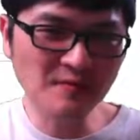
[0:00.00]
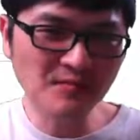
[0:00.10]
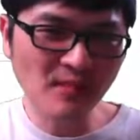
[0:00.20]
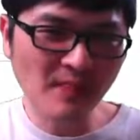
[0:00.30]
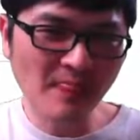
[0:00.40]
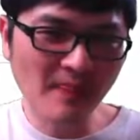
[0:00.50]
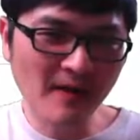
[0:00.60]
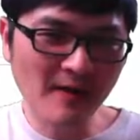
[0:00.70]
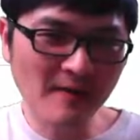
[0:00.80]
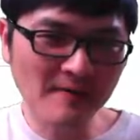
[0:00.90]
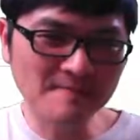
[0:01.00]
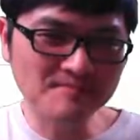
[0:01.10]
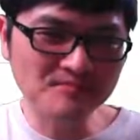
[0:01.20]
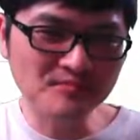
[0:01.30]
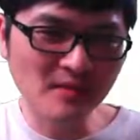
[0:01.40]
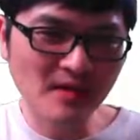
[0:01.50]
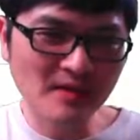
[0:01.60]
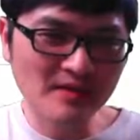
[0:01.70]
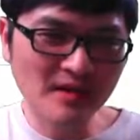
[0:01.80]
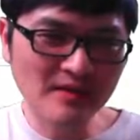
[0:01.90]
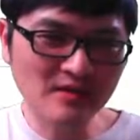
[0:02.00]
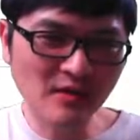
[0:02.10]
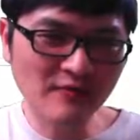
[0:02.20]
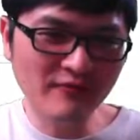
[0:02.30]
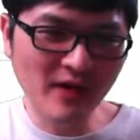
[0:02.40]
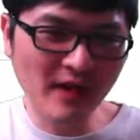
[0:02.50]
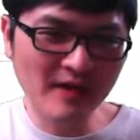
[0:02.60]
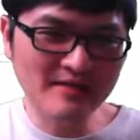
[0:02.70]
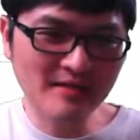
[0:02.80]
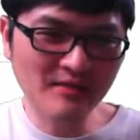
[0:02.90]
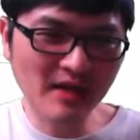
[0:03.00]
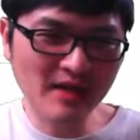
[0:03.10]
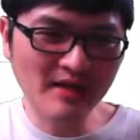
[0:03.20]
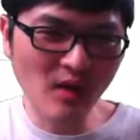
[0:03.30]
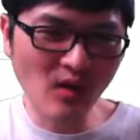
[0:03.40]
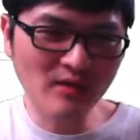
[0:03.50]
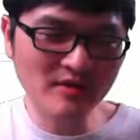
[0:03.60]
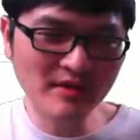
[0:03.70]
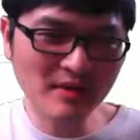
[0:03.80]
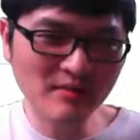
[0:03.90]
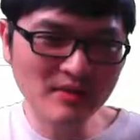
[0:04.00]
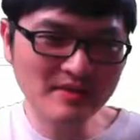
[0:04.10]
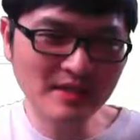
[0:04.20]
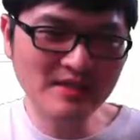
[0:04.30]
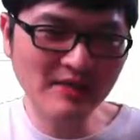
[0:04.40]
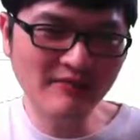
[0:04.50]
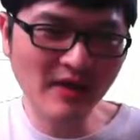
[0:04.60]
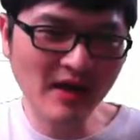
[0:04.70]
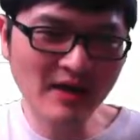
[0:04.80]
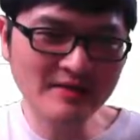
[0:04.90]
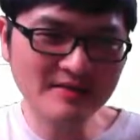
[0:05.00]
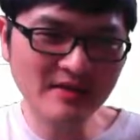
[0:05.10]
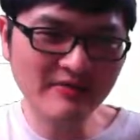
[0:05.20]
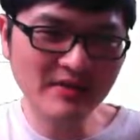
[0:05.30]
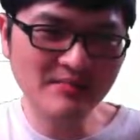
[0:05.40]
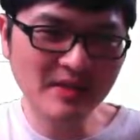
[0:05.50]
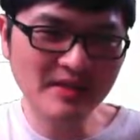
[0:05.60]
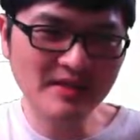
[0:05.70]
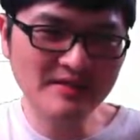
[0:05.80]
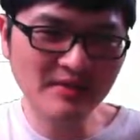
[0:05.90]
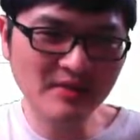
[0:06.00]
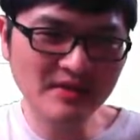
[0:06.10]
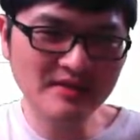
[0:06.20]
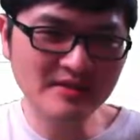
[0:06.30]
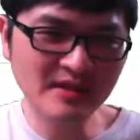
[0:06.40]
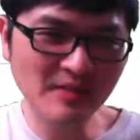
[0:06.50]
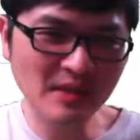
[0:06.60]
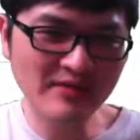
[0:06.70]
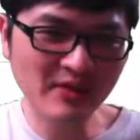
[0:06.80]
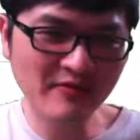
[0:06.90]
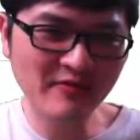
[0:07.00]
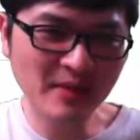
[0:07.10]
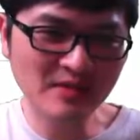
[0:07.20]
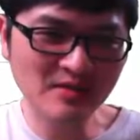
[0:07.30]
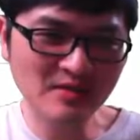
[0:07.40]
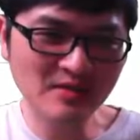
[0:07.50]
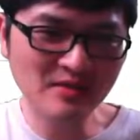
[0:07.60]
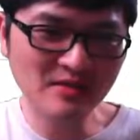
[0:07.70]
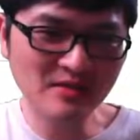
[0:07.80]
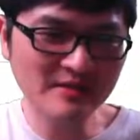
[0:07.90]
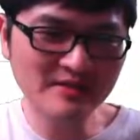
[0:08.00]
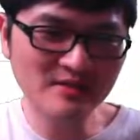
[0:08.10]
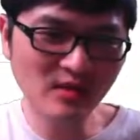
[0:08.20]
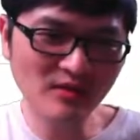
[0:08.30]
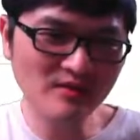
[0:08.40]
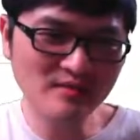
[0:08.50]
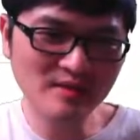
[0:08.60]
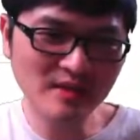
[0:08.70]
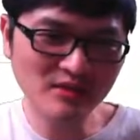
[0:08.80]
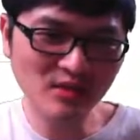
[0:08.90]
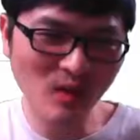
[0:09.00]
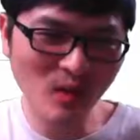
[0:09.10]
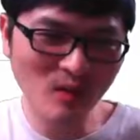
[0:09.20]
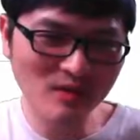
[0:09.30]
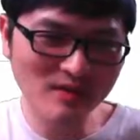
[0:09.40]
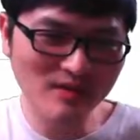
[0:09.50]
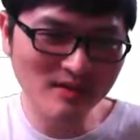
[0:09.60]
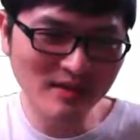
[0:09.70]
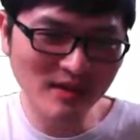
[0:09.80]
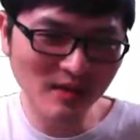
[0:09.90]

you know um, that's all fine. Some like order number 65 CVP something is confirmation please. It's not such old